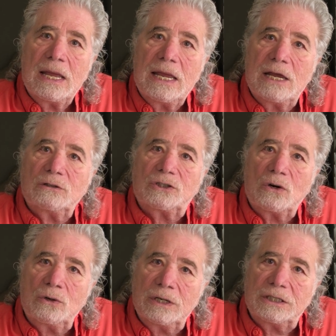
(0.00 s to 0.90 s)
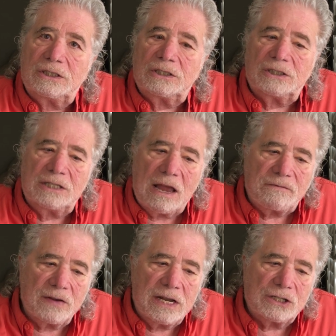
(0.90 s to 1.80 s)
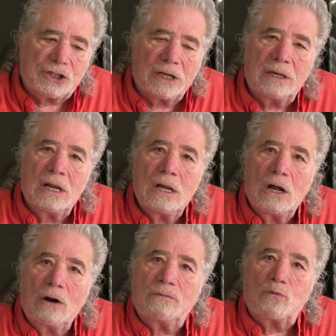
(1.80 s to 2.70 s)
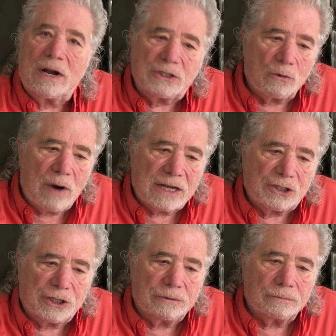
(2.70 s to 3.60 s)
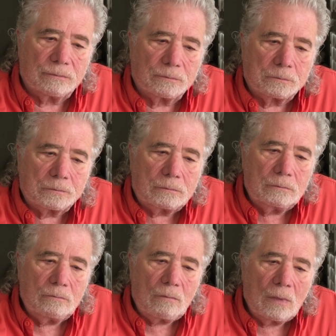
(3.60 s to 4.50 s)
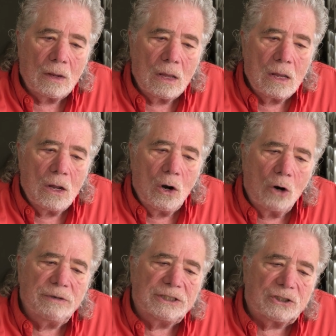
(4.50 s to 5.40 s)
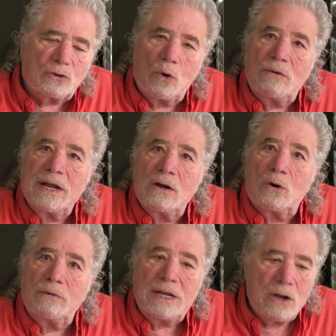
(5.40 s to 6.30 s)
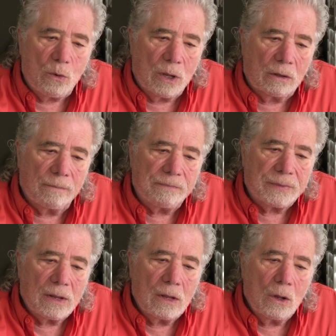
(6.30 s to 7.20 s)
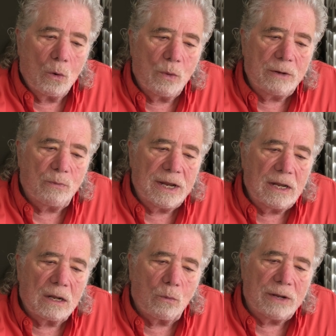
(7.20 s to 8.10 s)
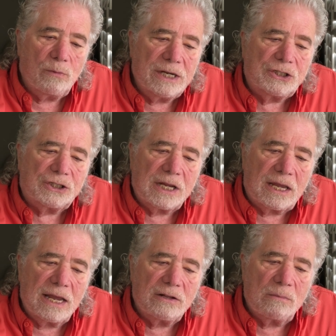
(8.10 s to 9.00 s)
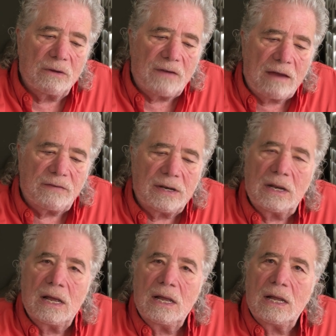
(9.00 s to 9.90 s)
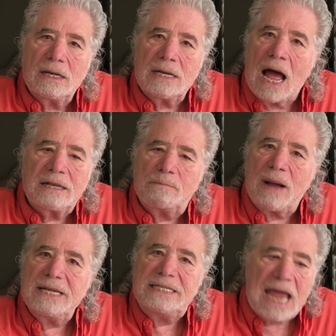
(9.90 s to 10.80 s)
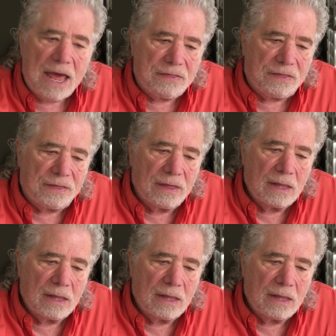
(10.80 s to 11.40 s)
Here's Ernest's definition of resurrection. A restoring or renewal. We reach the kingdom of heaven not by death,